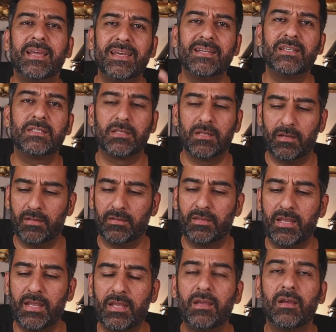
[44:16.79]
is
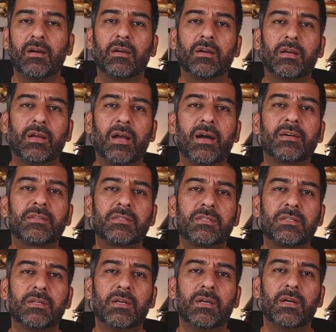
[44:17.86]
the
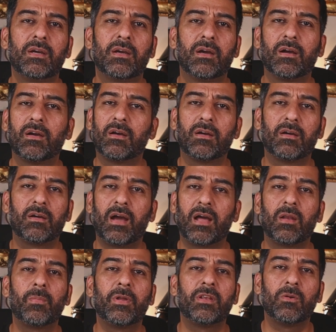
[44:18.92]
cast
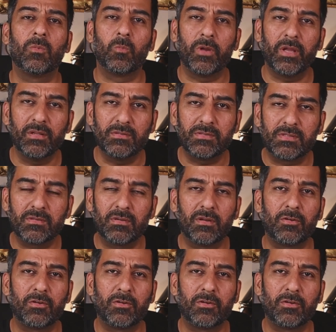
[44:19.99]
aluminium wheels,